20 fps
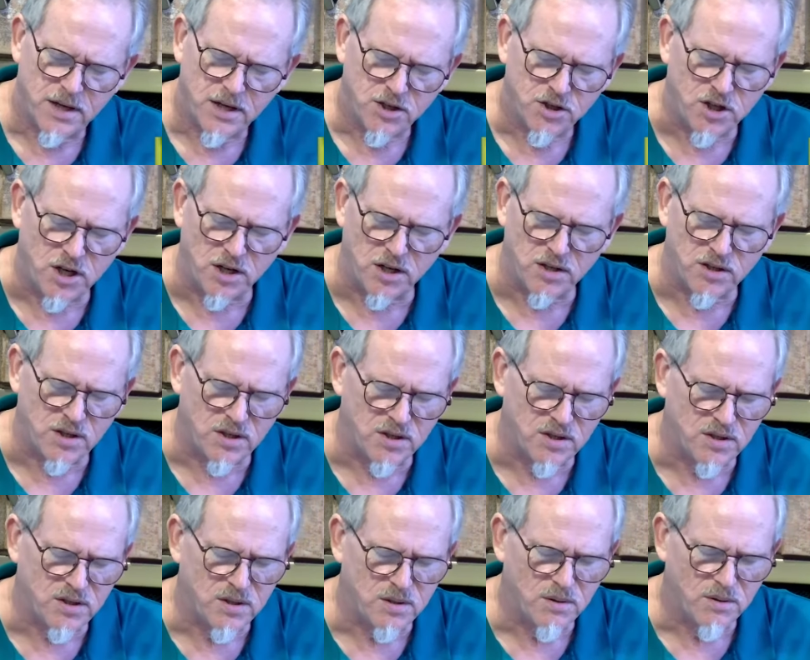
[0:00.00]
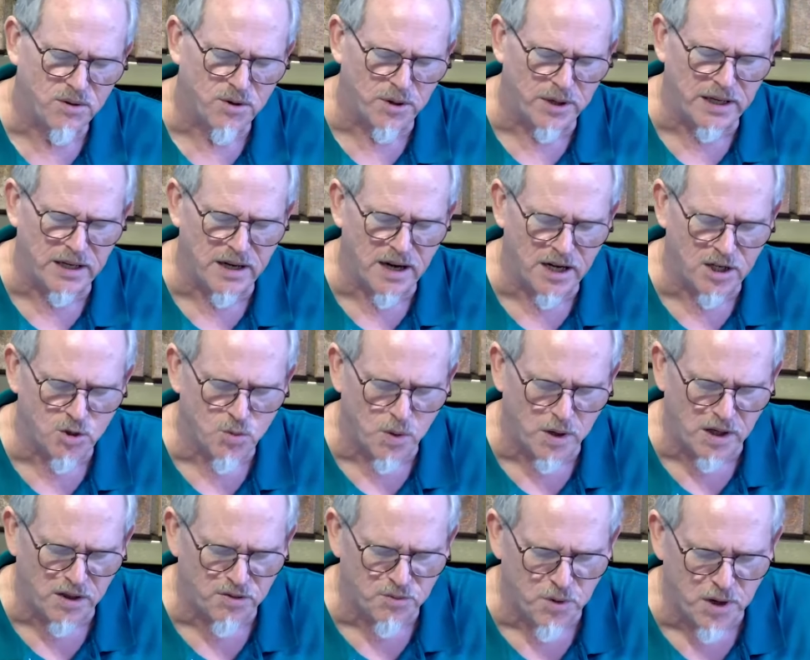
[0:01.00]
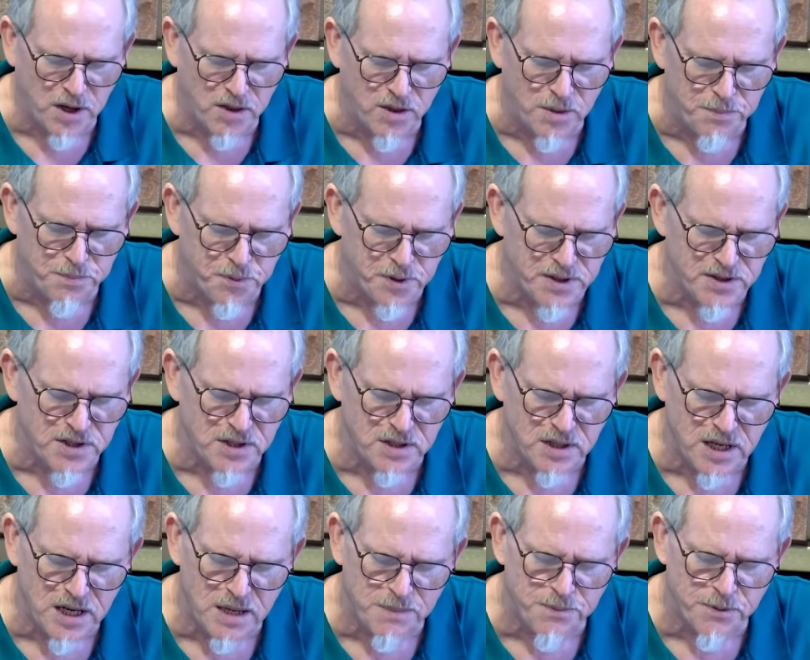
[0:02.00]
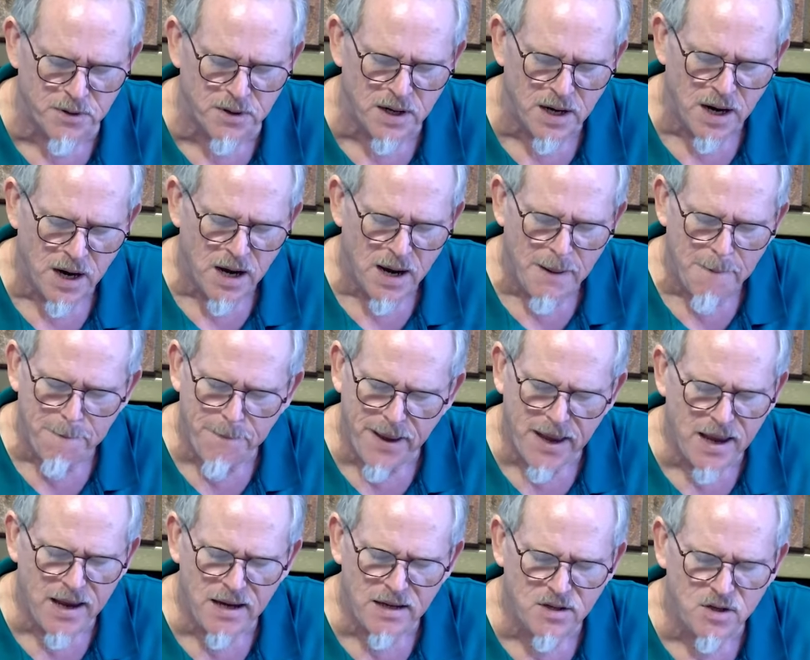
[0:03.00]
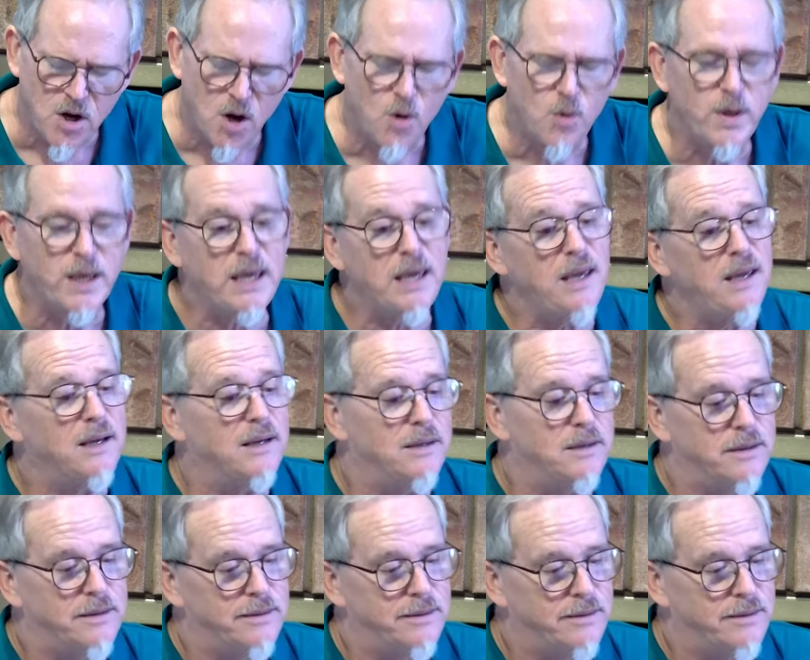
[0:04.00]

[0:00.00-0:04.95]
Genesis 39:23 The prison keeper paid no heed